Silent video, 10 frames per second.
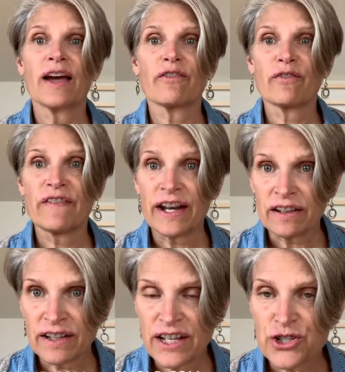
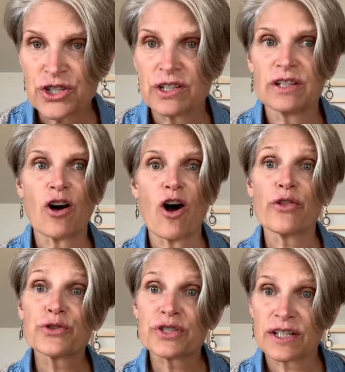ventilation, all
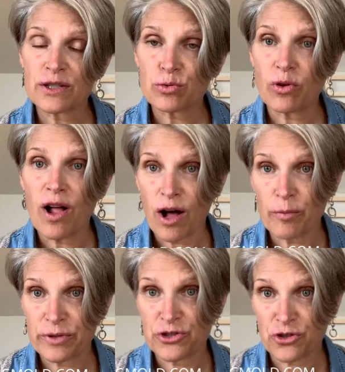those things will
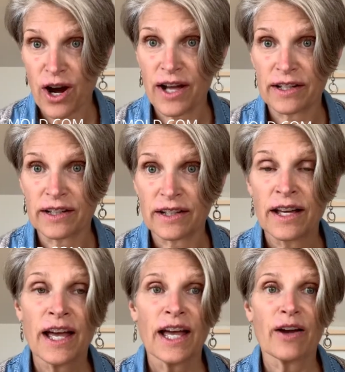help with drying.
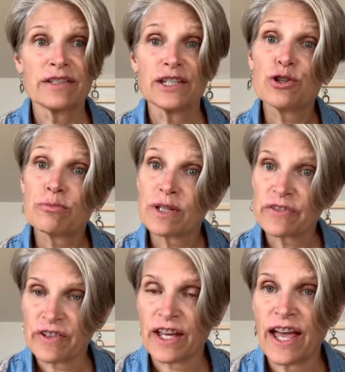
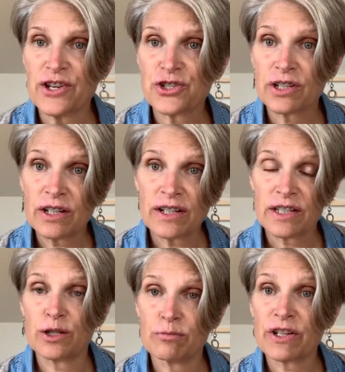Dehumidification and
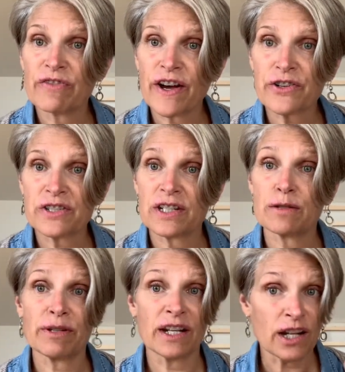dehumidifiers need to
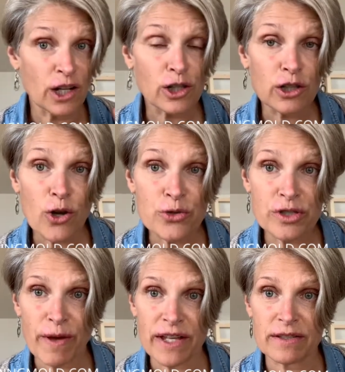be in an enclosed
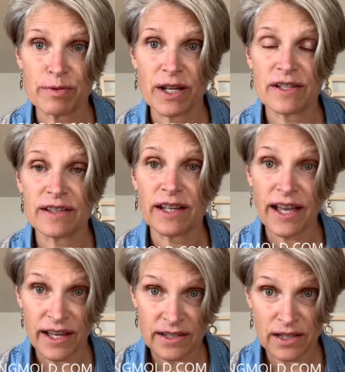space because they
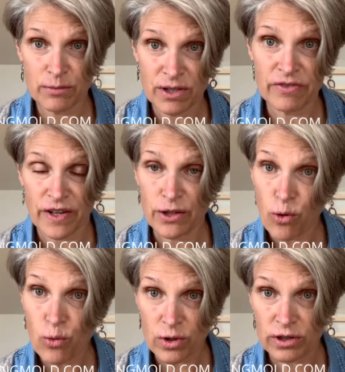can't dehumidify the
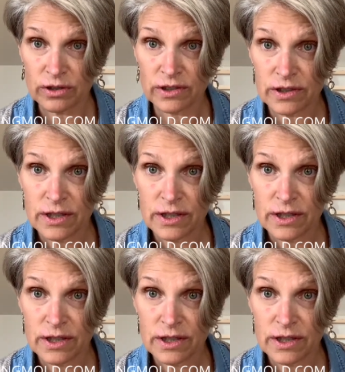whole world.